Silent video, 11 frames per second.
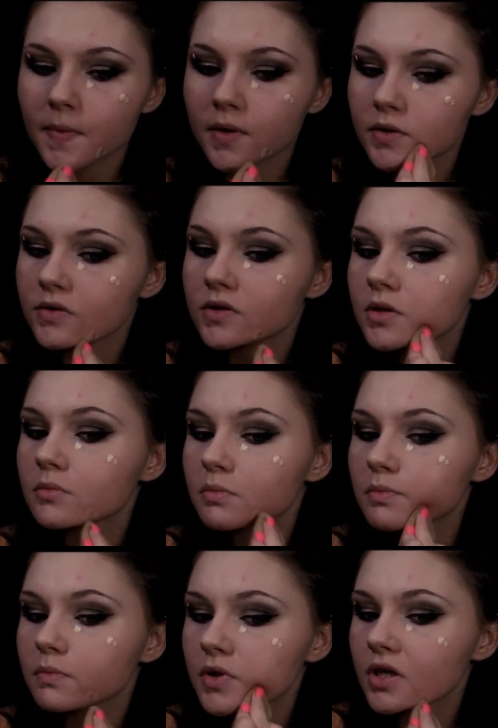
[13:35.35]
I'm just gonna
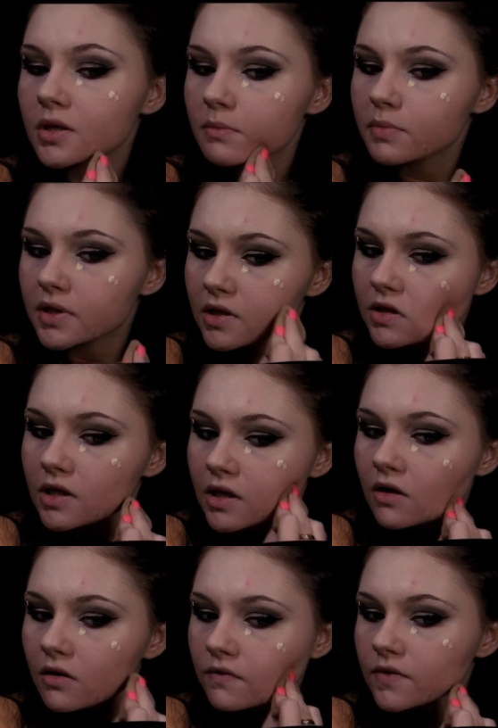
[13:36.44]
keep blending
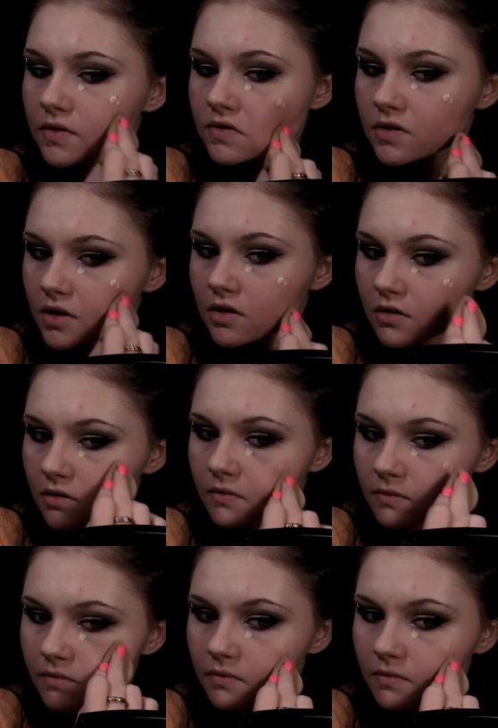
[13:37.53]
all of this in.